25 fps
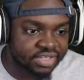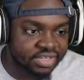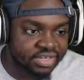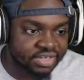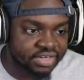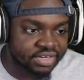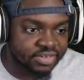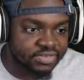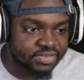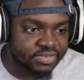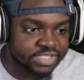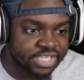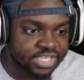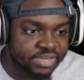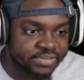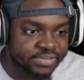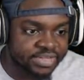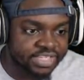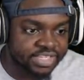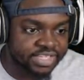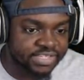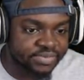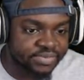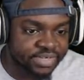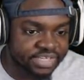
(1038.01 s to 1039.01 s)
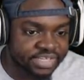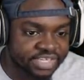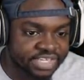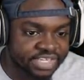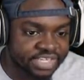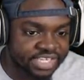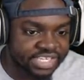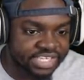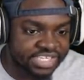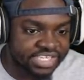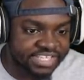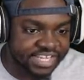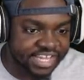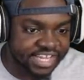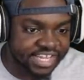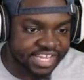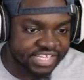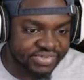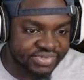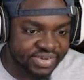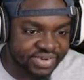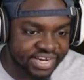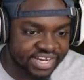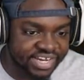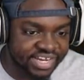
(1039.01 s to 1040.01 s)
Don't tell me it's one of these games
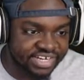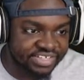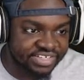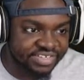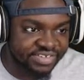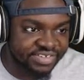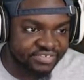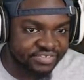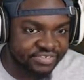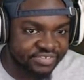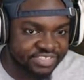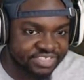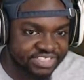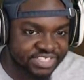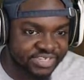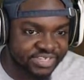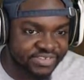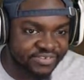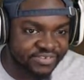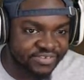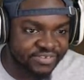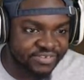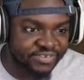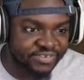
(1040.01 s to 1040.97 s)
where I gotta look for stuff.